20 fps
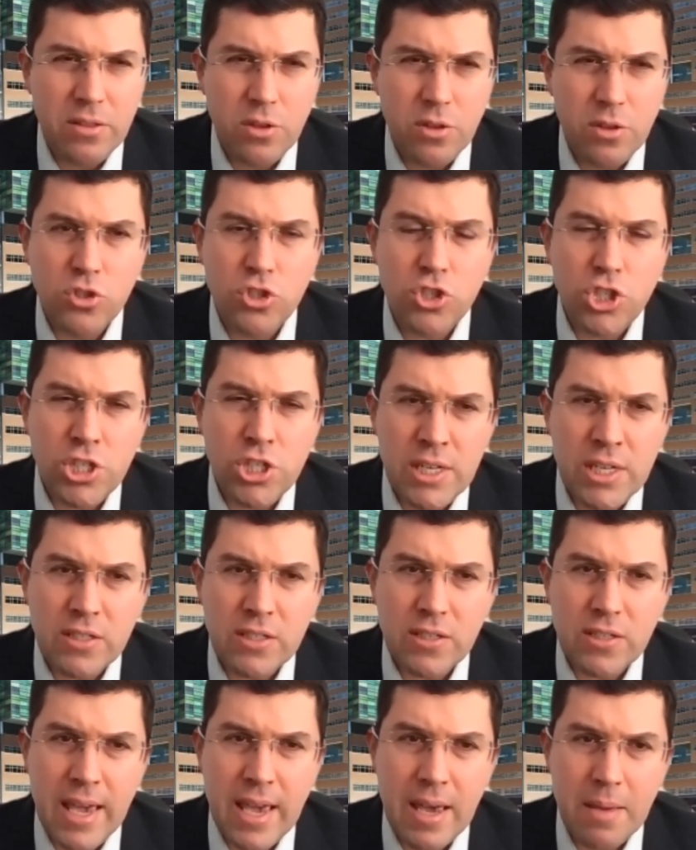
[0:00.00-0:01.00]
those
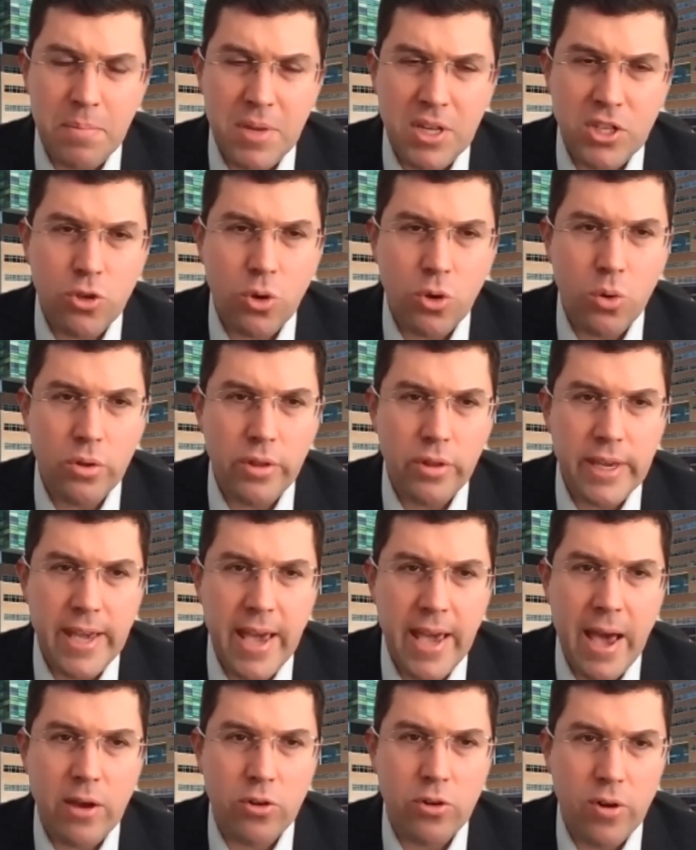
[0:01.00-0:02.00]
genes can't be totally
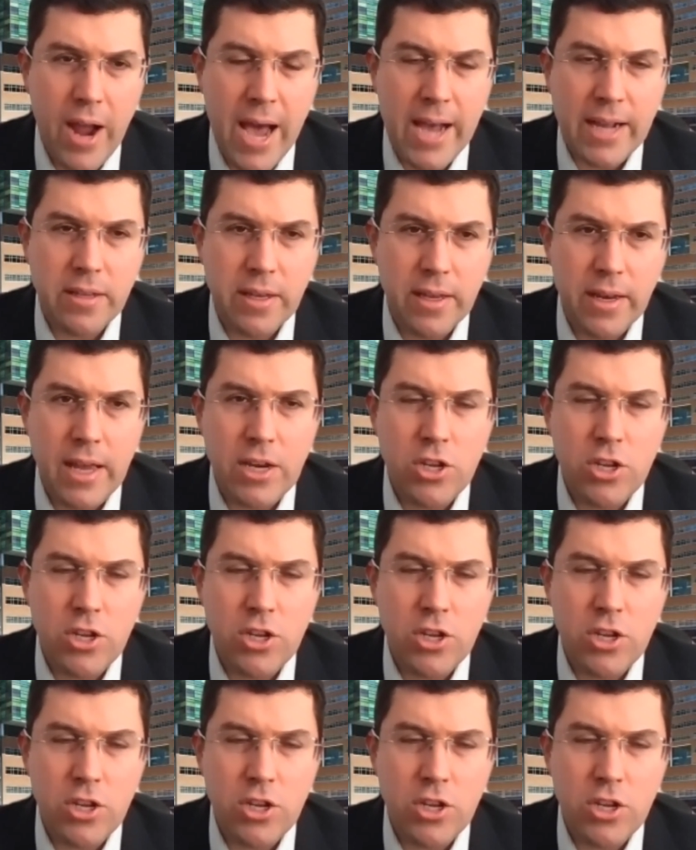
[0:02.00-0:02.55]
counteracted.